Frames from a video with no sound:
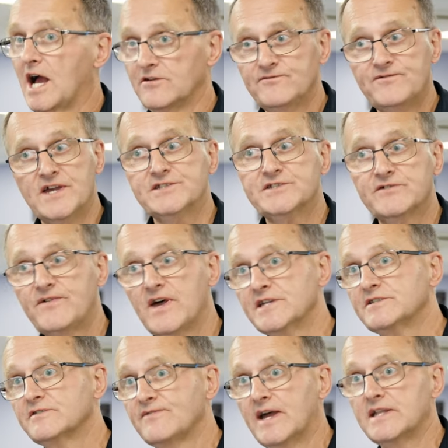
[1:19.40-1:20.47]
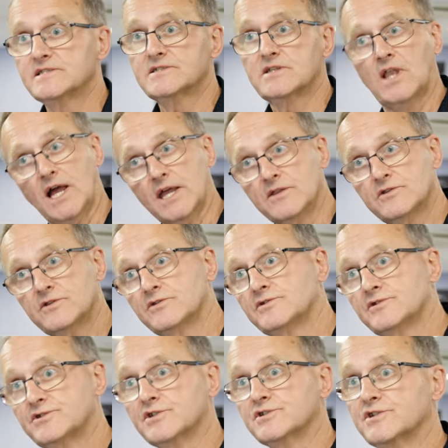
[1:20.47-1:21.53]
and face-to-face events like
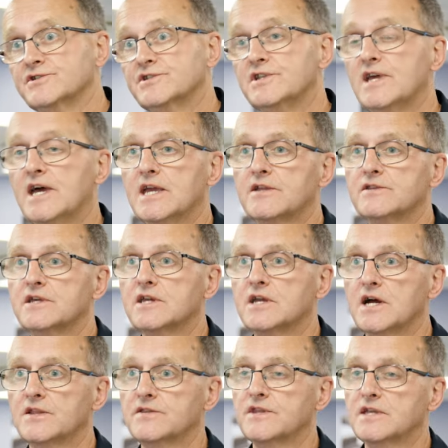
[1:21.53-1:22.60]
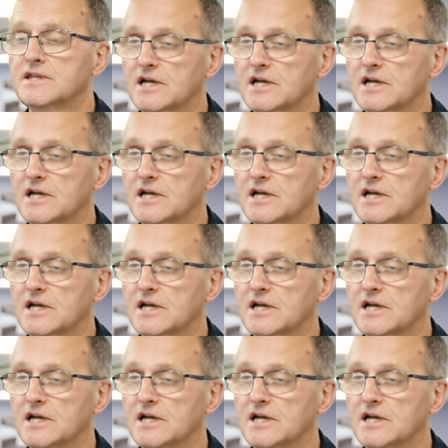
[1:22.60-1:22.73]
such as today at the